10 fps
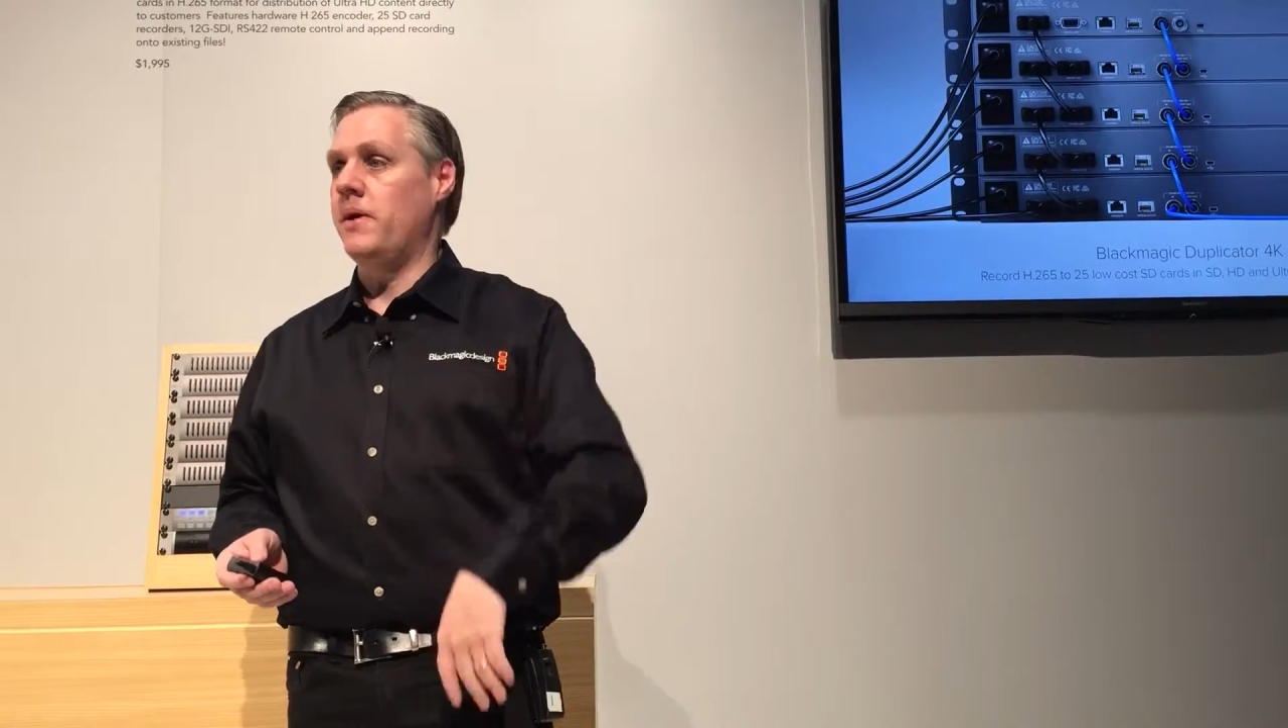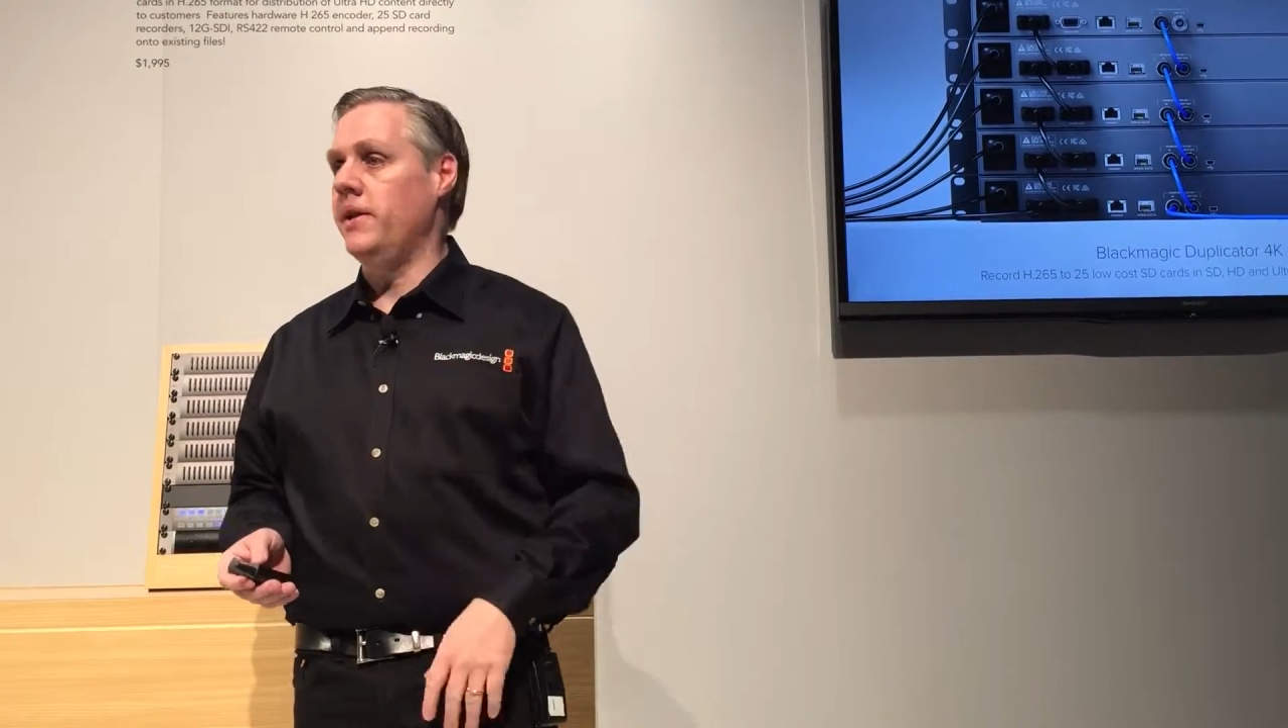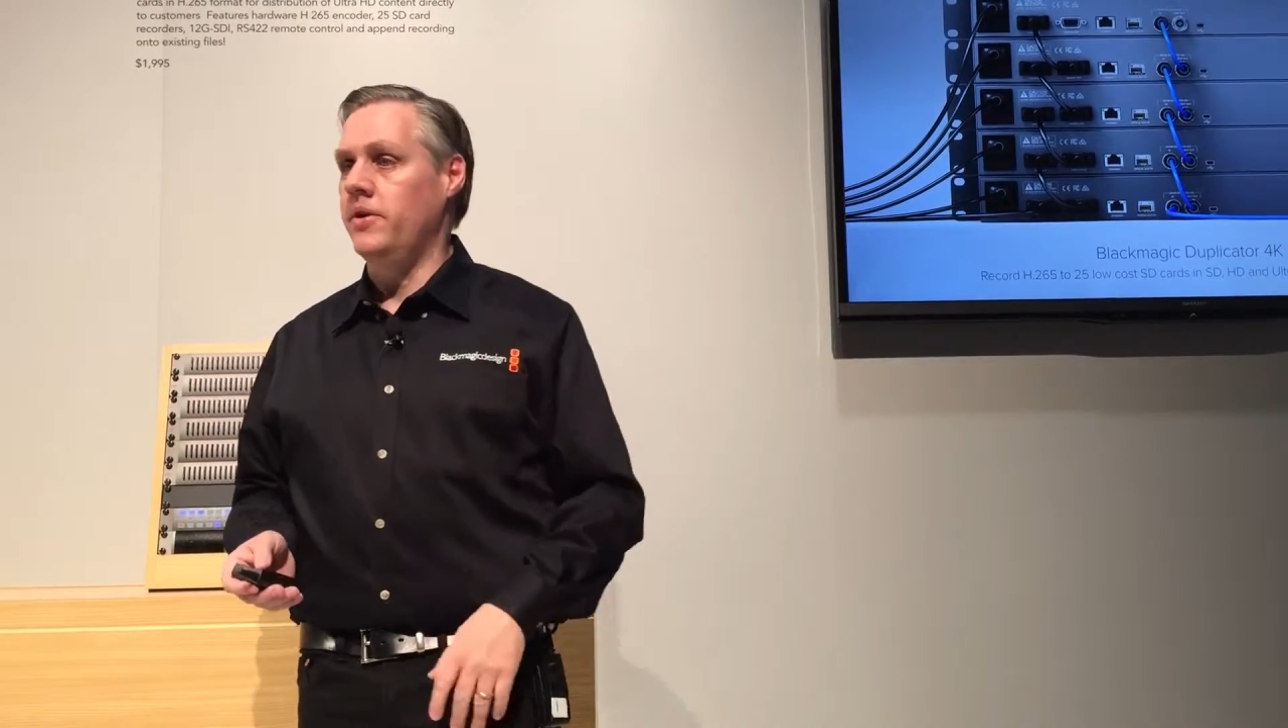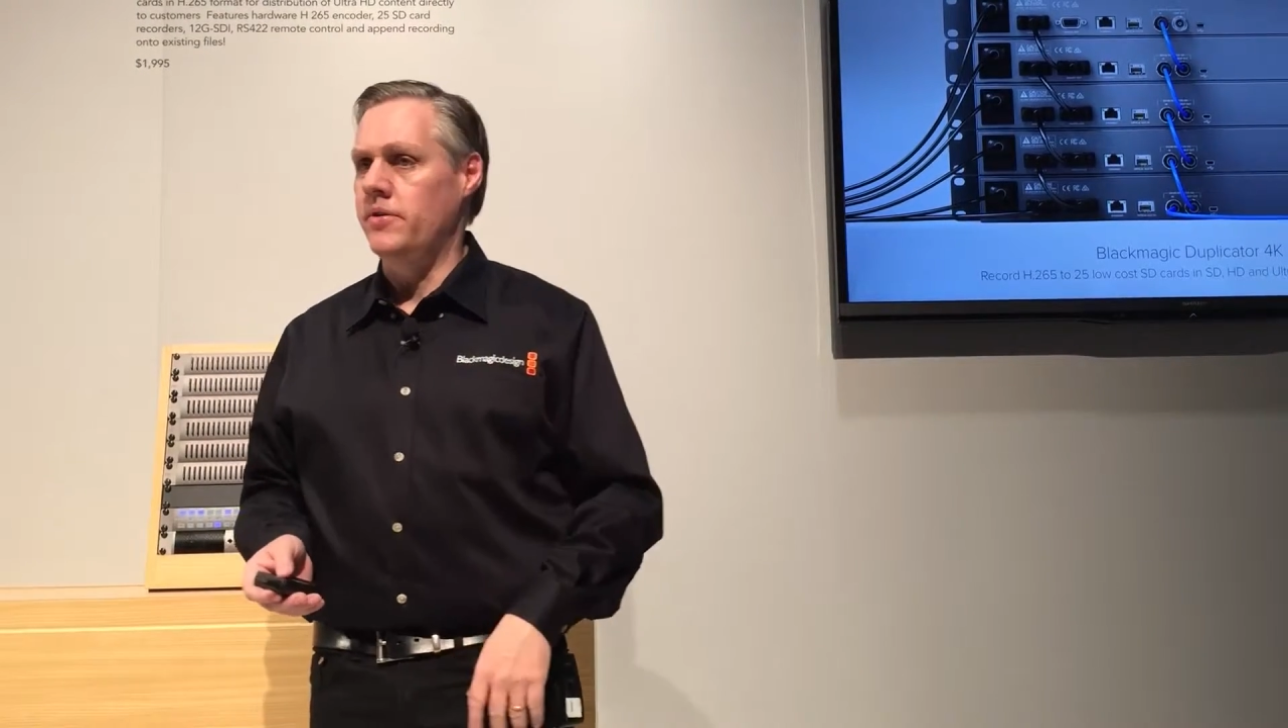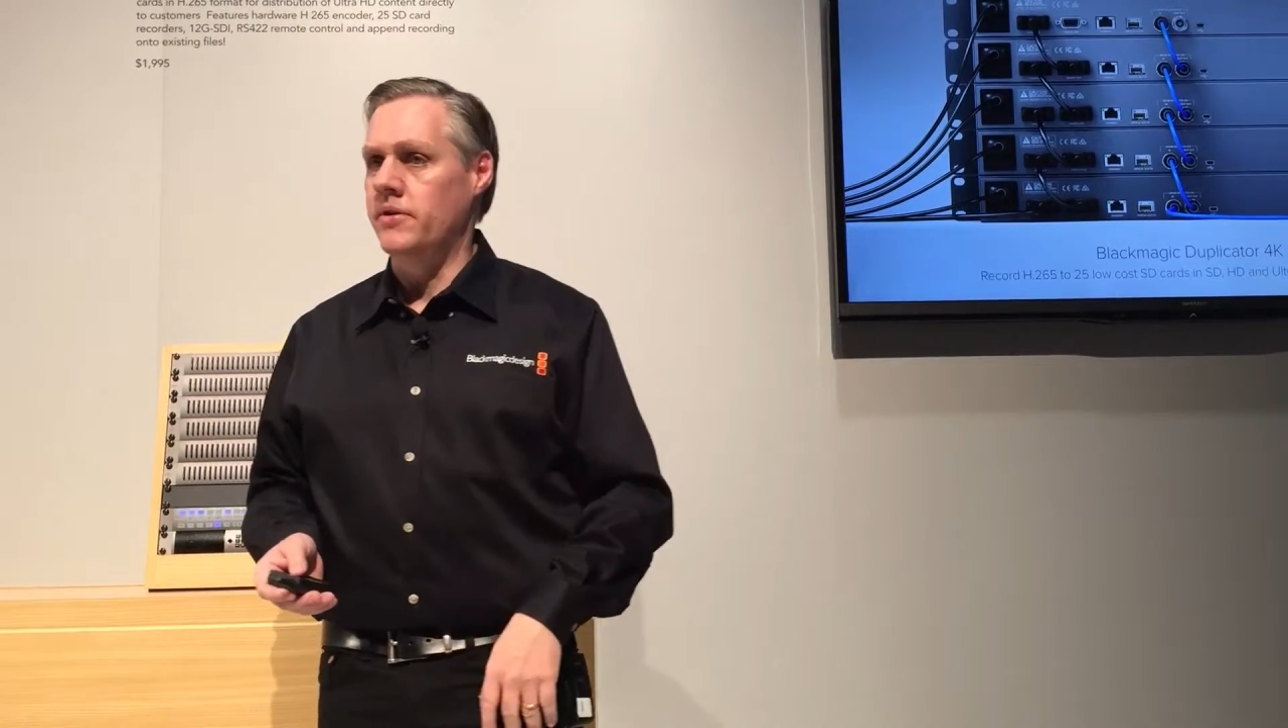keep adding